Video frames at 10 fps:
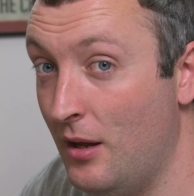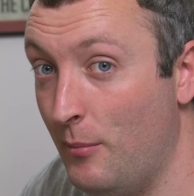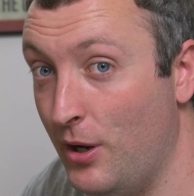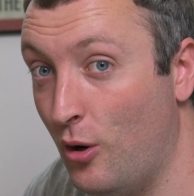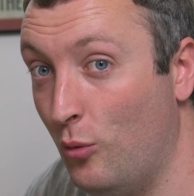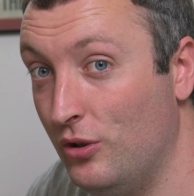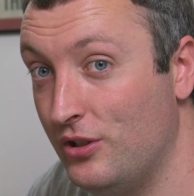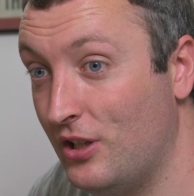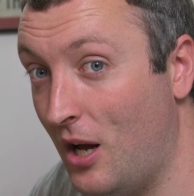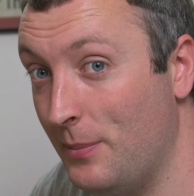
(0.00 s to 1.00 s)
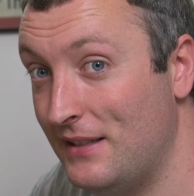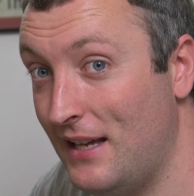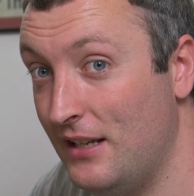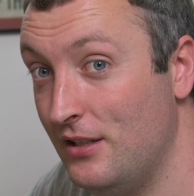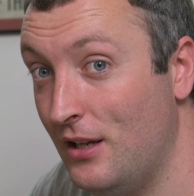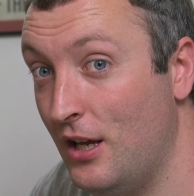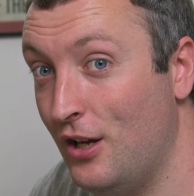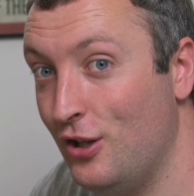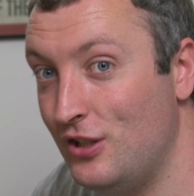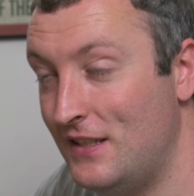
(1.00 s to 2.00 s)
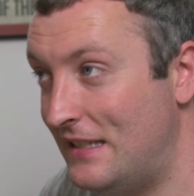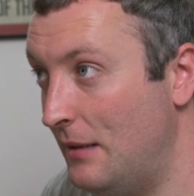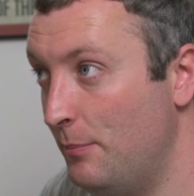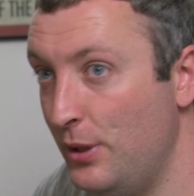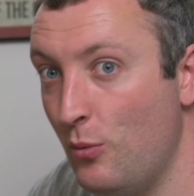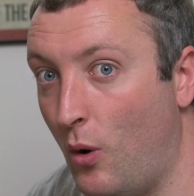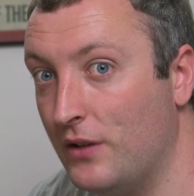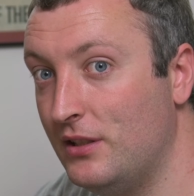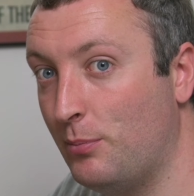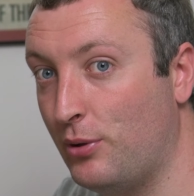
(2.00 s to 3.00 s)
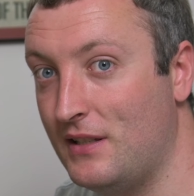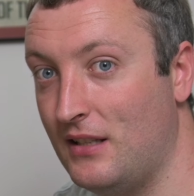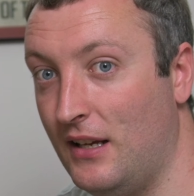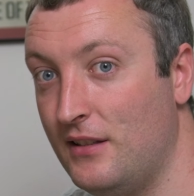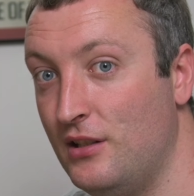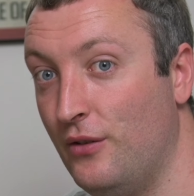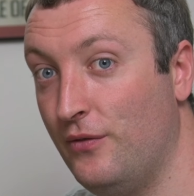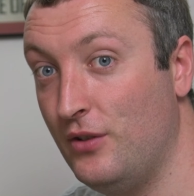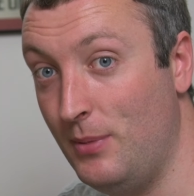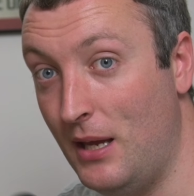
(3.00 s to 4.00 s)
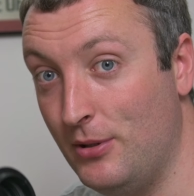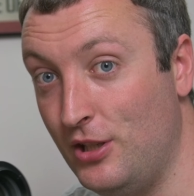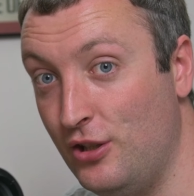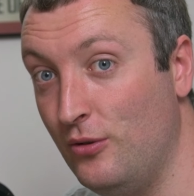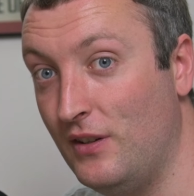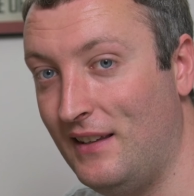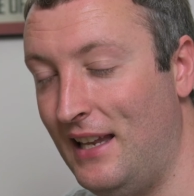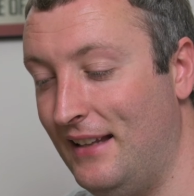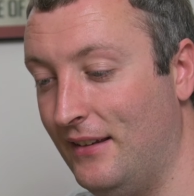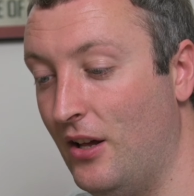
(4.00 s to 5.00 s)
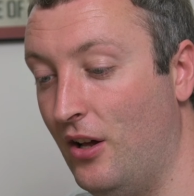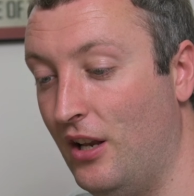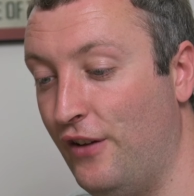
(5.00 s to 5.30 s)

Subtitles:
my old copy stand simply wasn't precise enough to be able to use this lens at all.